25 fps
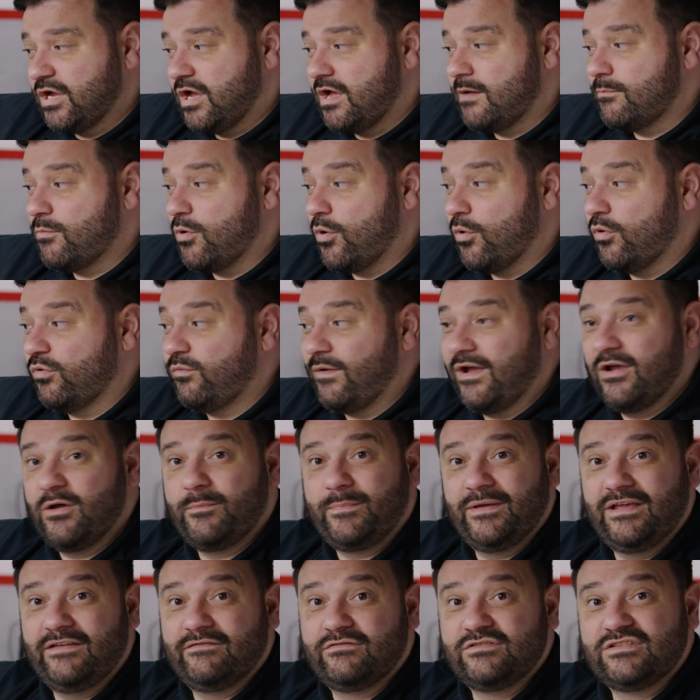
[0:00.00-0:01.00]
um, all the way
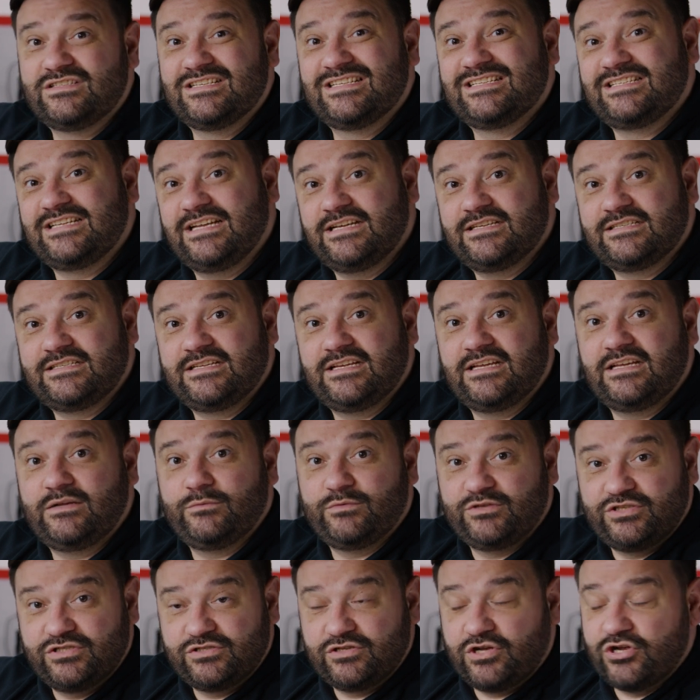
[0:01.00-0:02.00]
up even to 60,
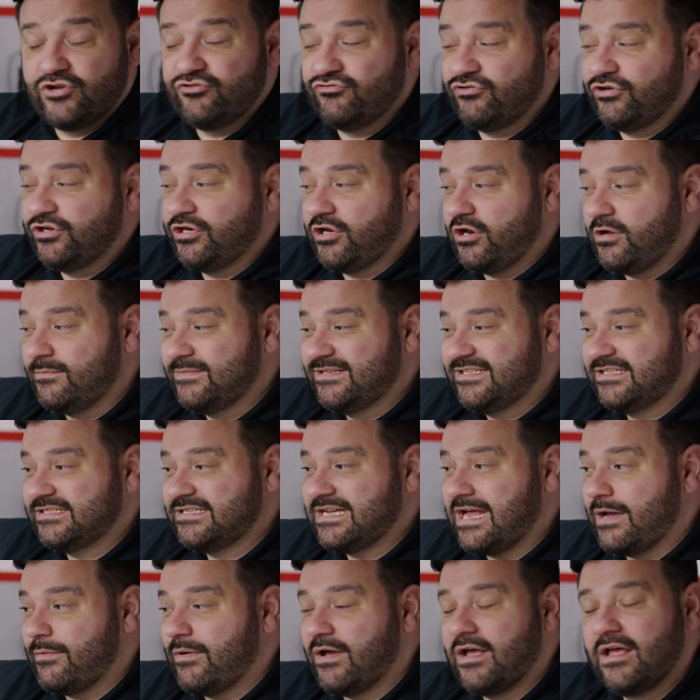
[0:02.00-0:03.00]
which is 100 kilometers
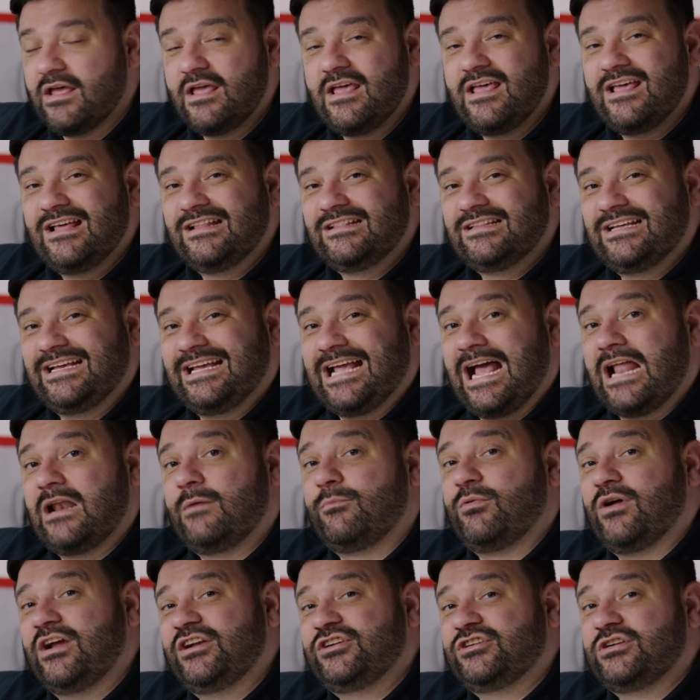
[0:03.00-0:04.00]
an hour. The
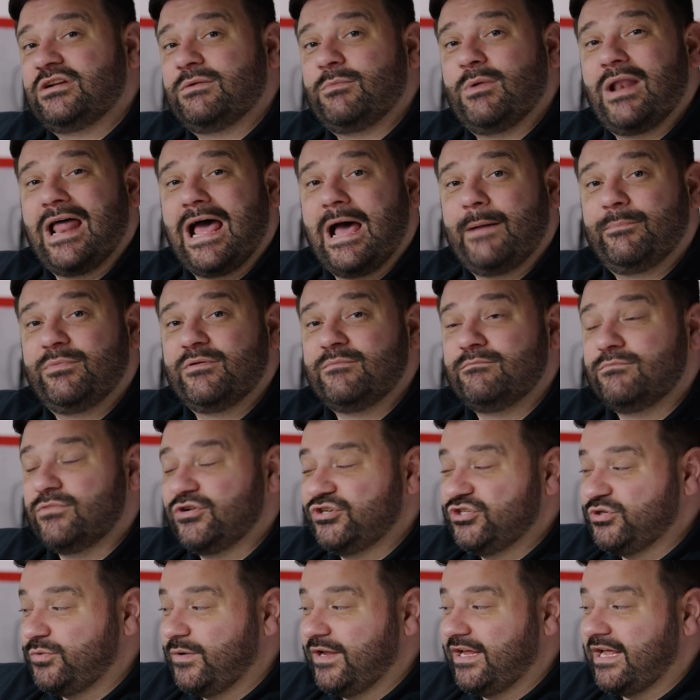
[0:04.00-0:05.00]
calibration will happen
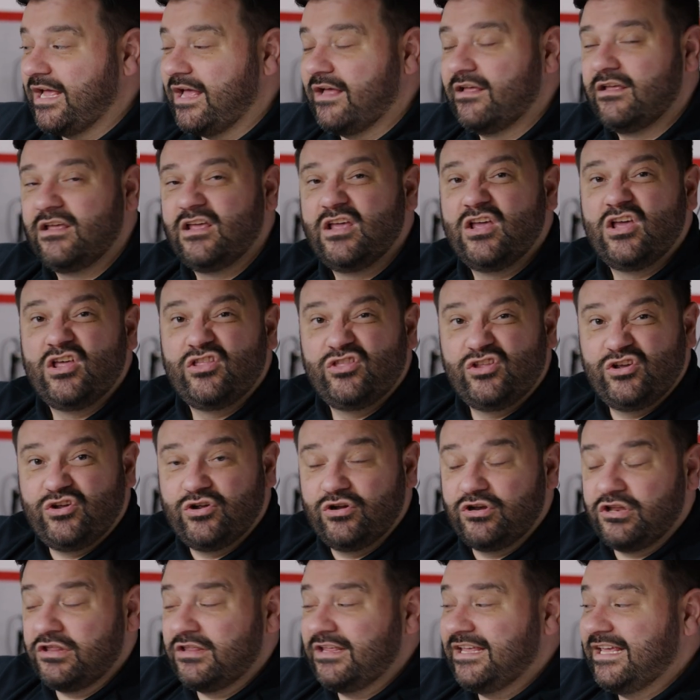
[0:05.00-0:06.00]
much quicker. The
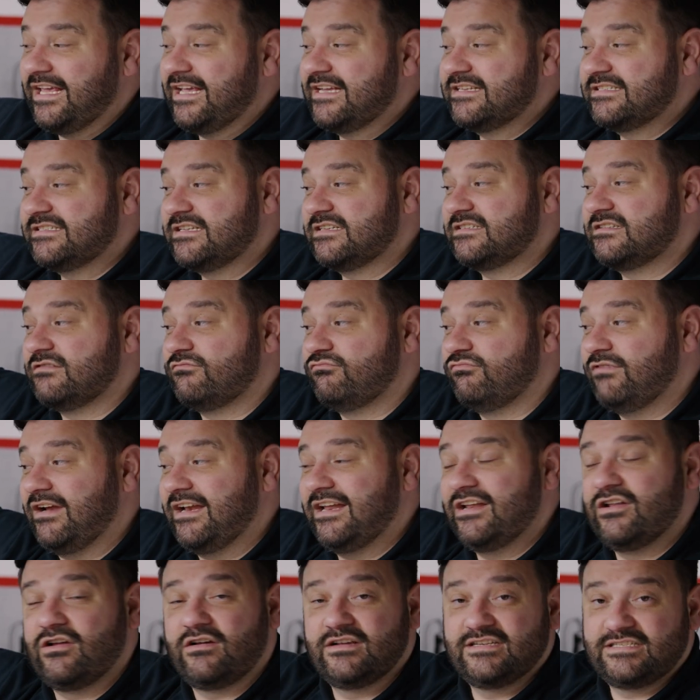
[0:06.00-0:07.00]
good thing is there's a
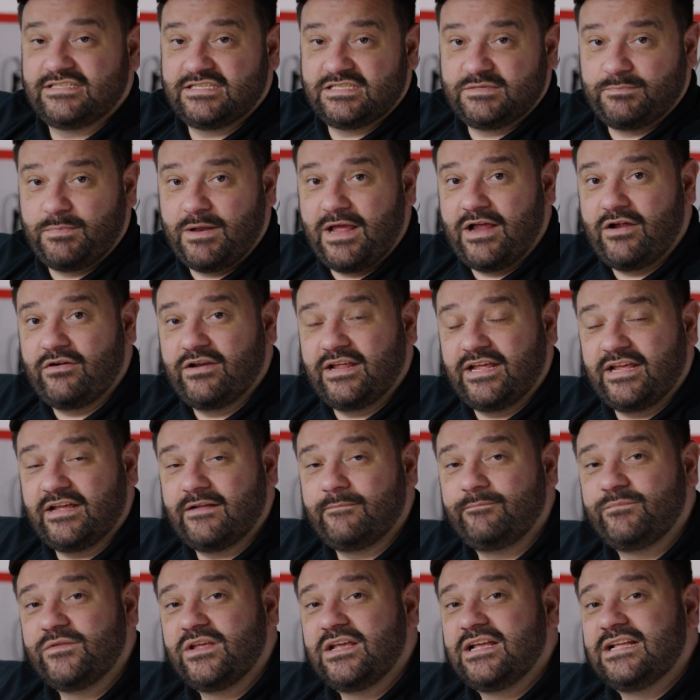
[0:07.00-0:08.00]
really nice display on
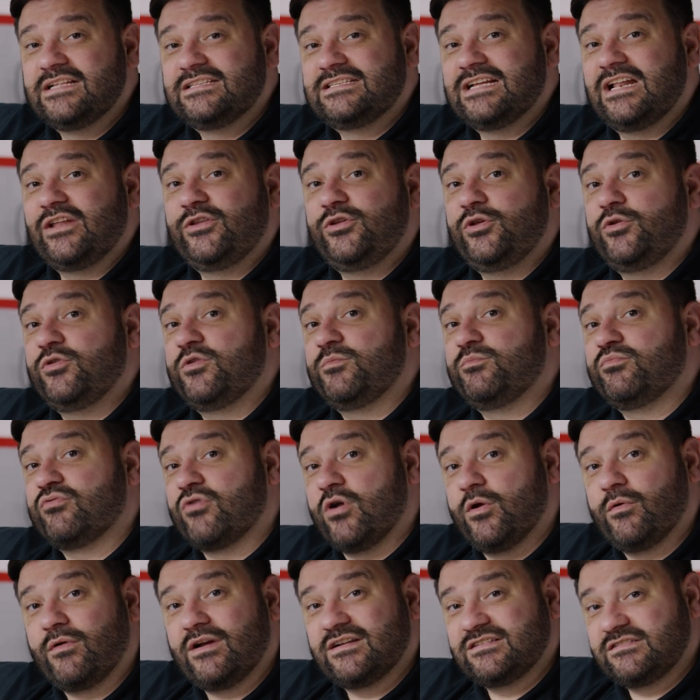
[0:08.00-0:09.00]
here telling you the
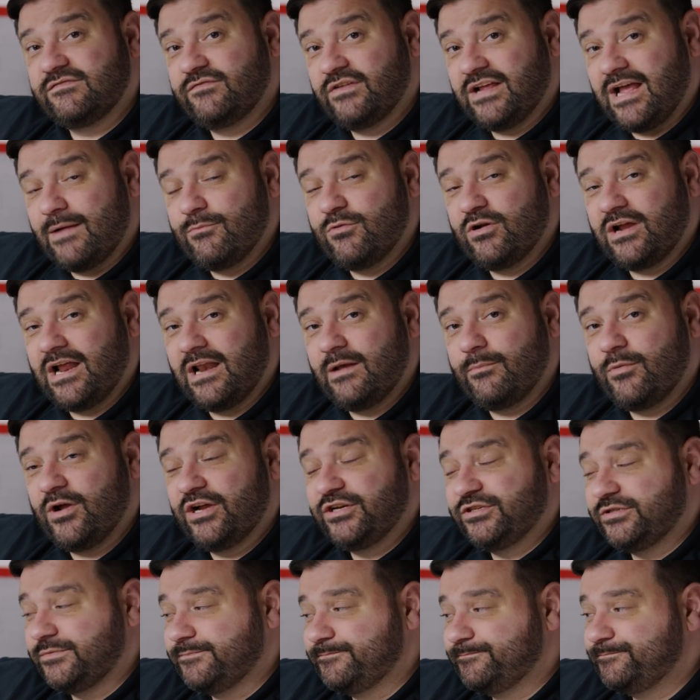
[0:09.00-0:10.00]
progress of the camera
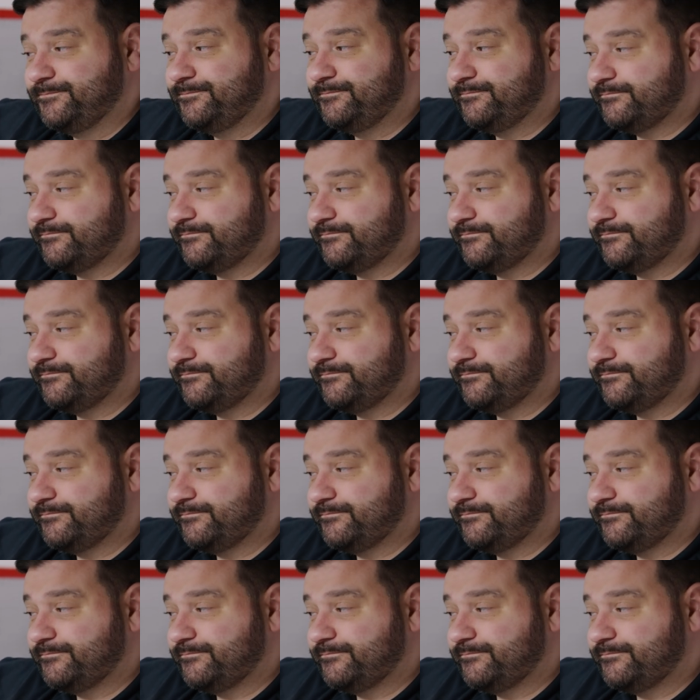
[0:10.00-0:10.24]
calibration.